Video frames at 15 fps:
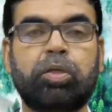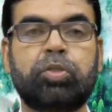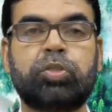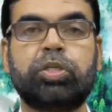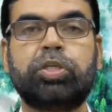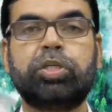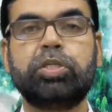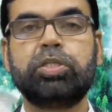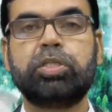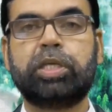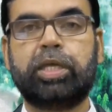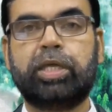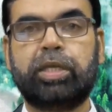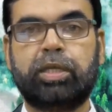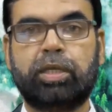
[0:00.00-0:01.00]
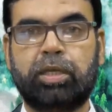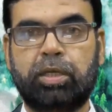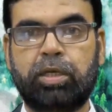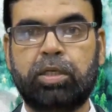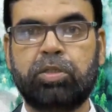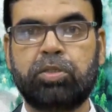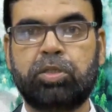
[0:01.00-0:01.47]
CT scan
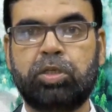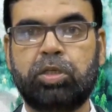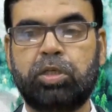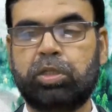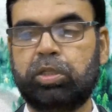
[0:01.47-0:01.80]
lungs,